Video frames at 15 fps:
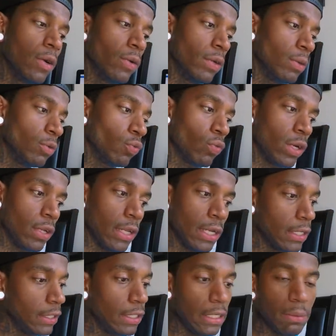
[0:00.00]
and it was running like
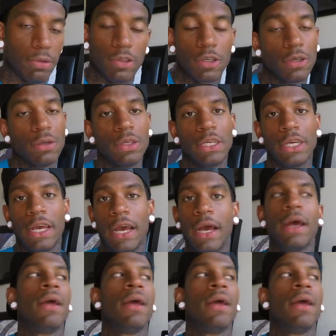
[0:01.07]
a damn scalded cat.